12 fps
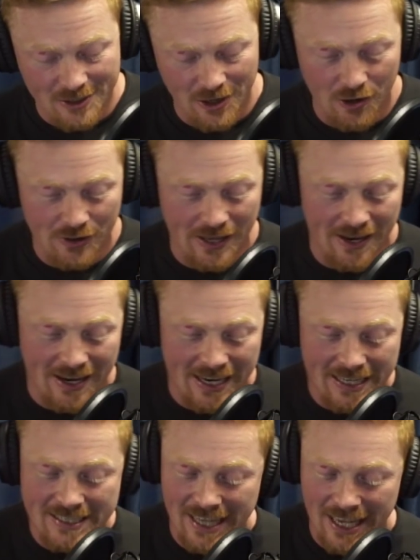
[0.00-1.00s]
So there
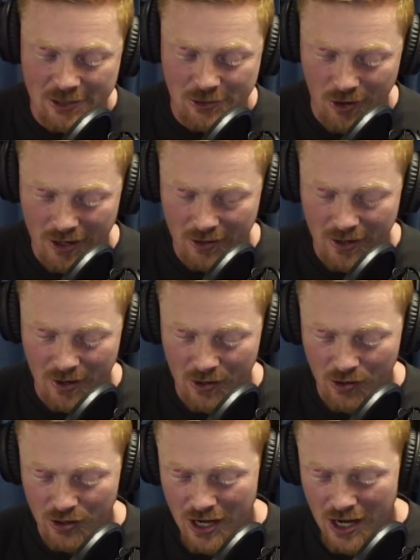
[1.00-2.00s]
is that triangle going
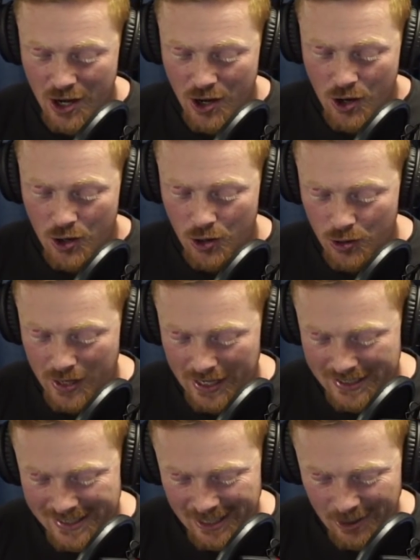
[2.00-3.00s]
on. Who
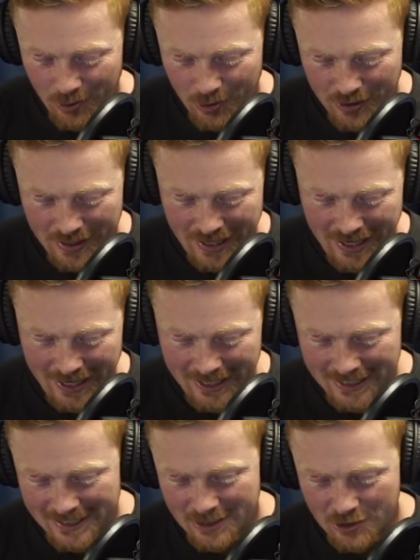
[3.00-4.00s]
gets the order there?
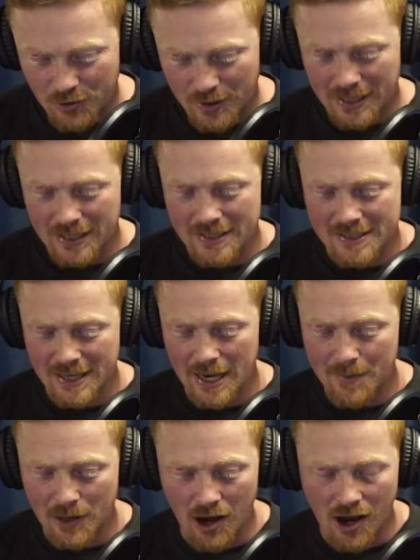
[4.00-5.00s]
It's tricky to say,
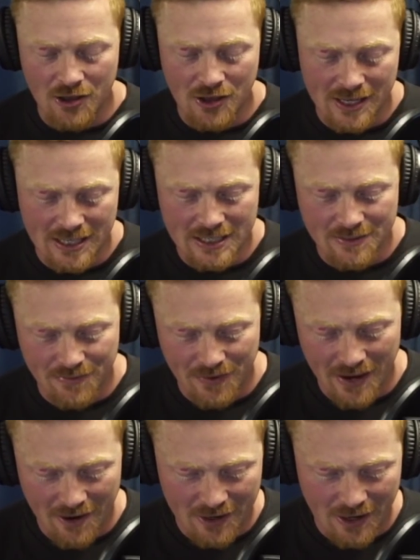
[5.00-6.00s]
but I think it is
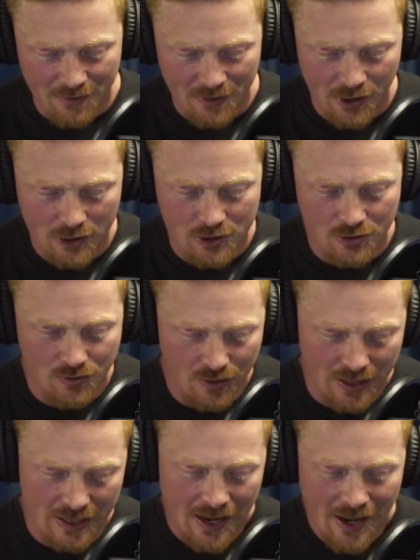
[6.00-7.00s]
fair enough that those
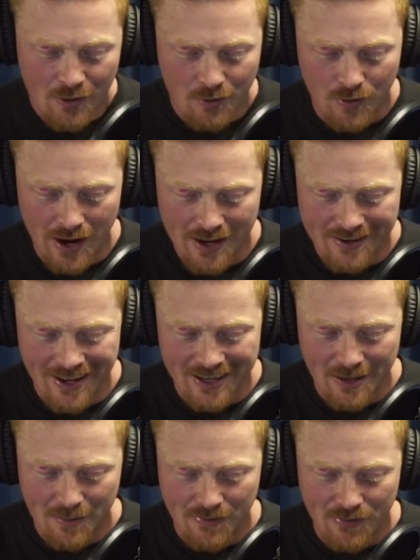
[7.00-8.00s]
3 round out
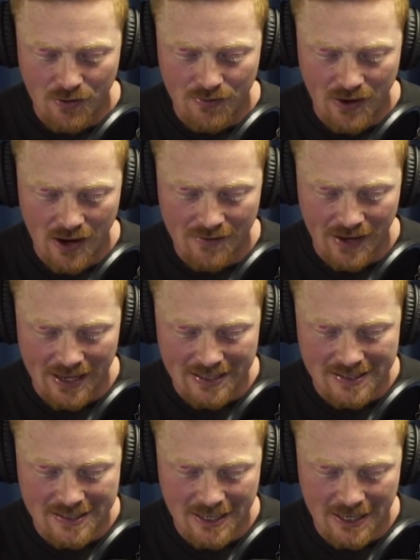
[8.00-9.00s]
number 4, 5, and
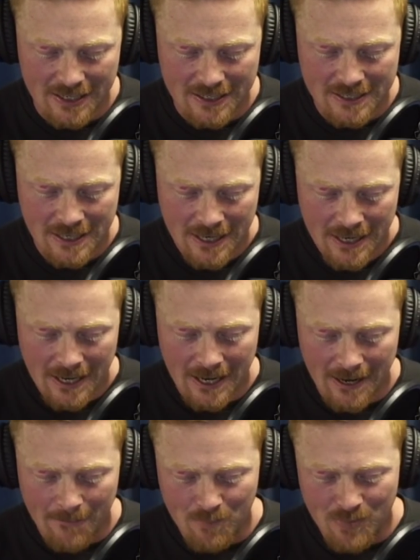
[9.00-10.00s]
6.
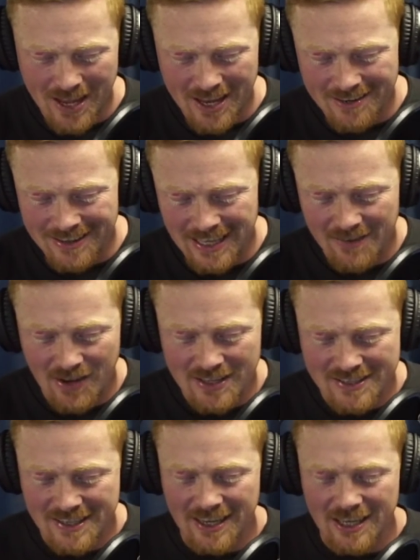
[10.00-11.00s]
Then Levan
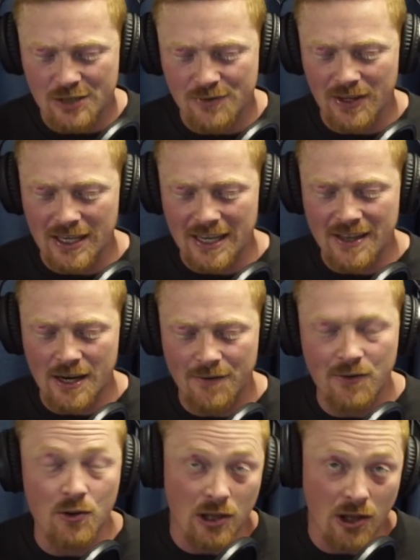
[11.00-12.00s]
Sanganishvili, and then a
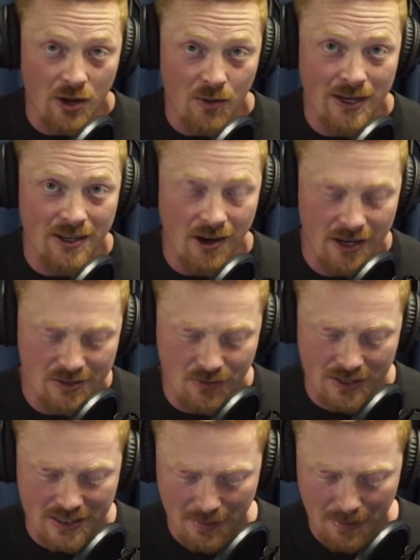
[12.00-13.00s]
few of the lighter weight guys,
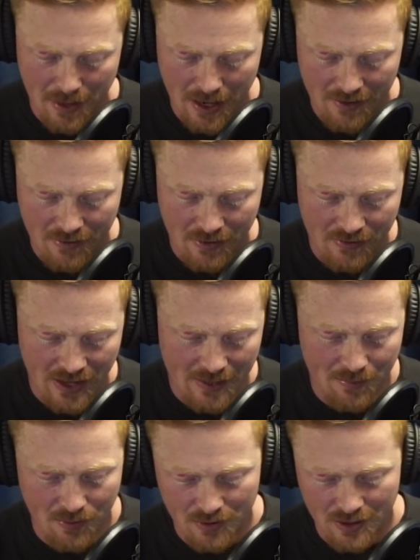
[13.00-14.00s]
Ruslan Babayev, Evgeny
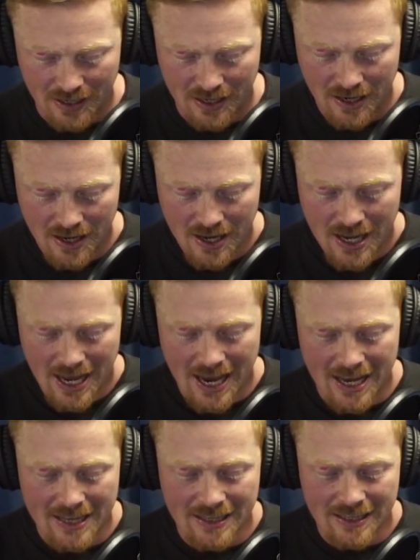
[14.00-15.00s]
Prudnik,
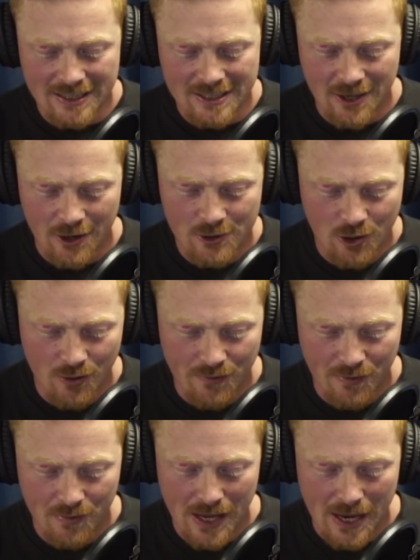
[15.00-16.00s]
and the list goes on
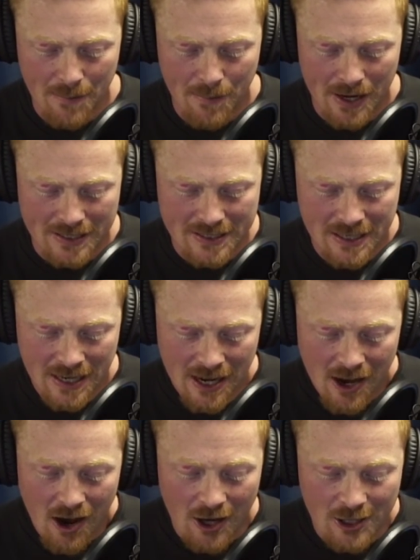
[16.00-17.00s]
from there. But
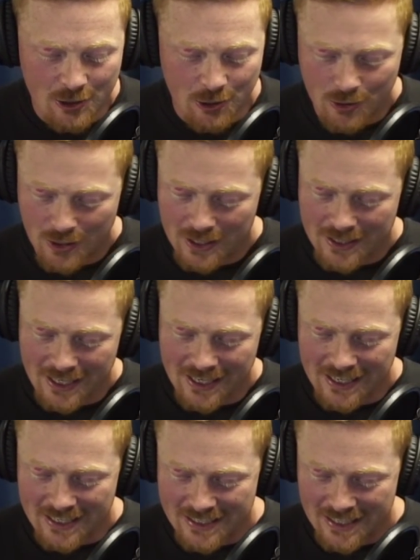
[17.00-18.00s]
I do think that it
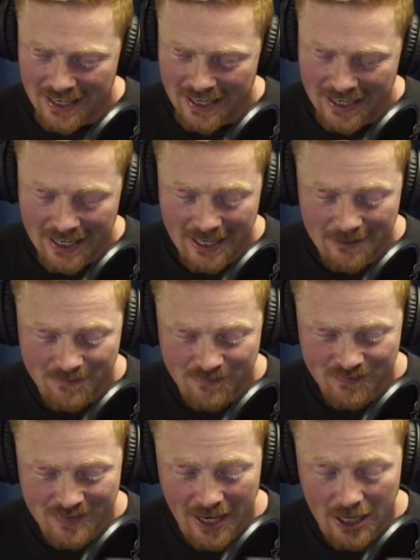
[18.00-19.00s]
is
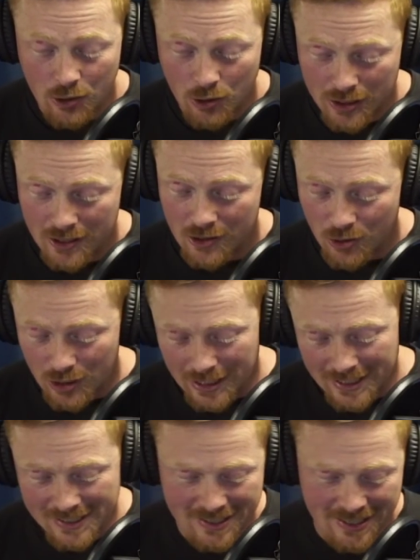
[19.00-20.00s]
a good
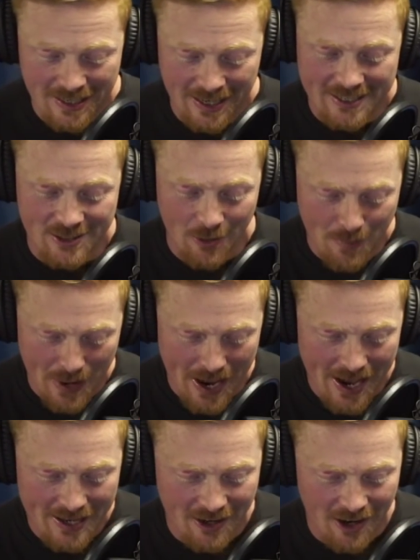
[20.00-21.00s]
list. It's not
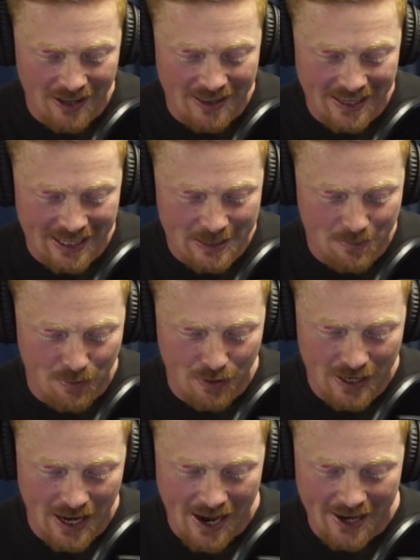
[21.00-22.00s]
bad. I think it's
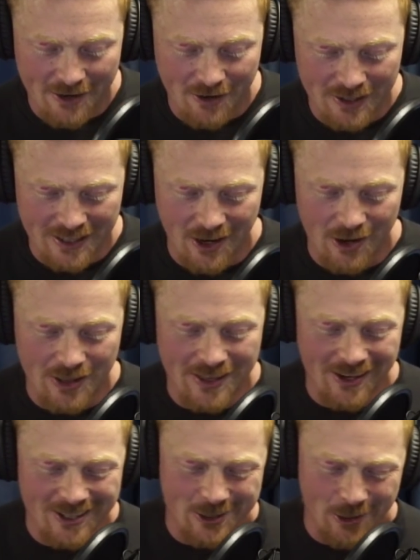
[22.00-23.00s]
pretty accurate. The only
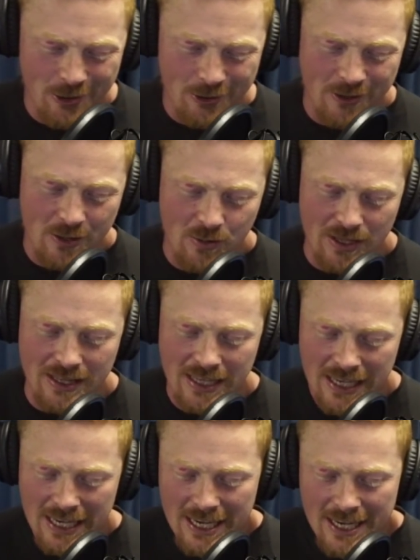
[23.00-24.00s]
thing I don't agree with
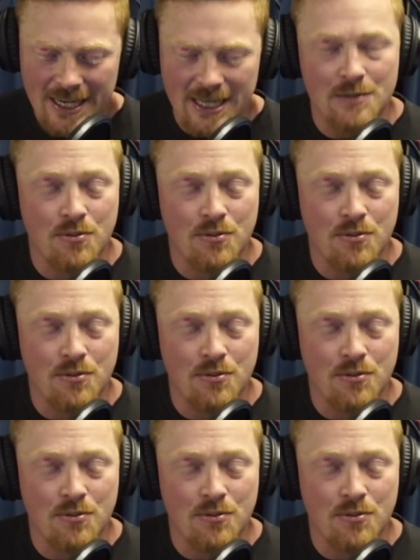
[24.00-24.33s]
is